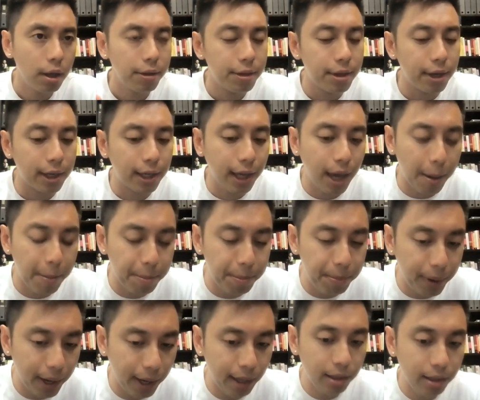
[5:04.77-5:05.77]
the
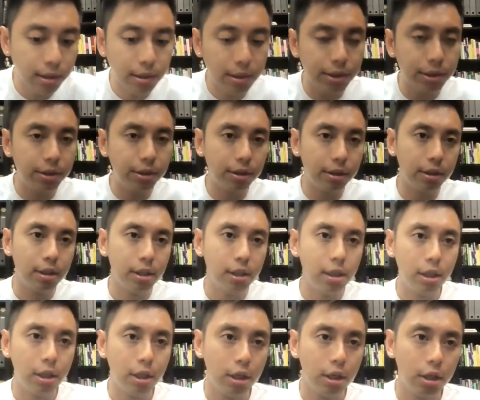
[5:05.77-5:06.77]
campaigns
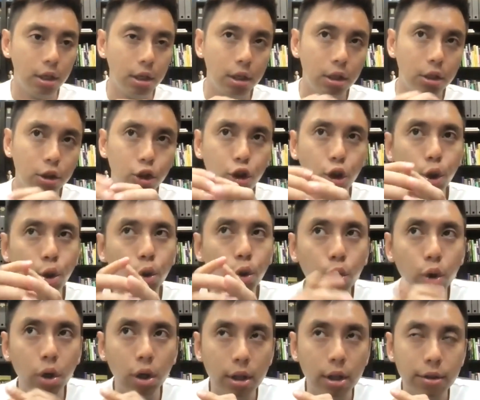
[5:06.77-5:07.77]

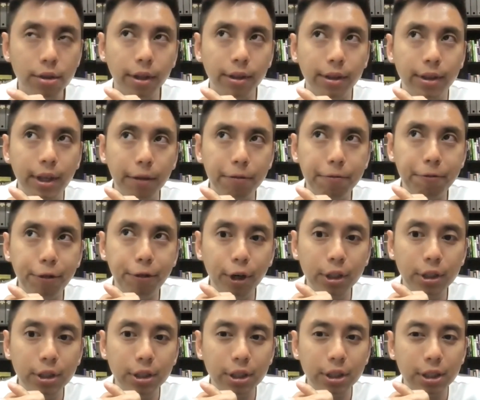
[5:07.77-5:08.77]
to the
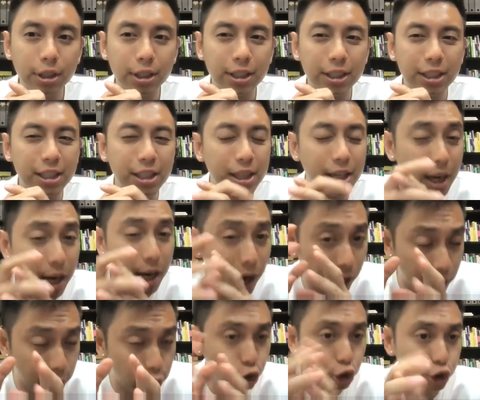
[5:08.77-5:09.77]
different
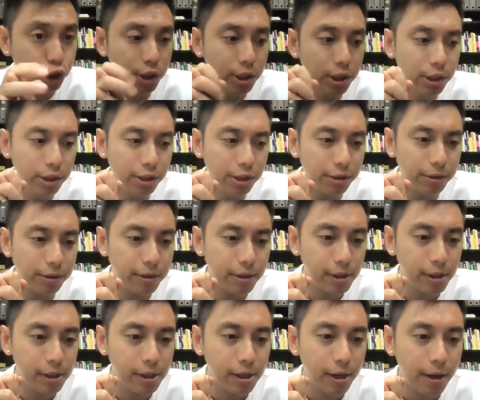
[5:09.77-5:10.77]
countries
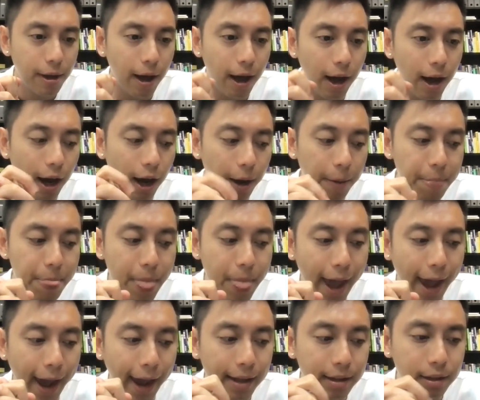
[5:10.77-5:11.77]

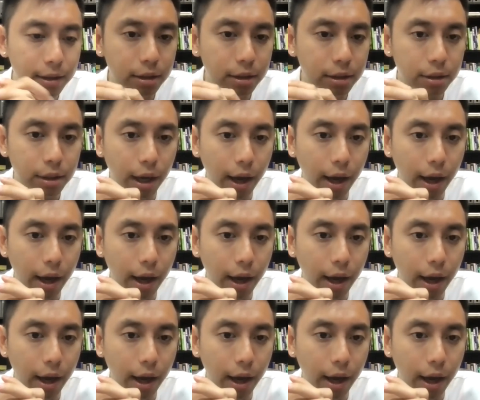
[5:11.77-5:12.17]
and